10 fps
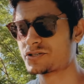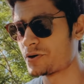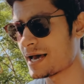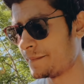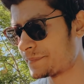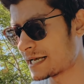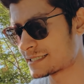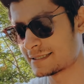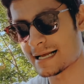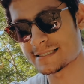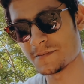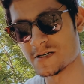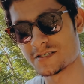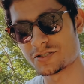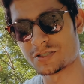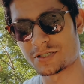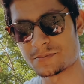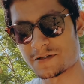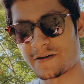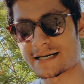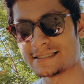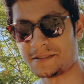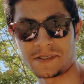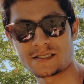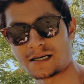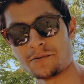So yeah, that's a message in terms of academics.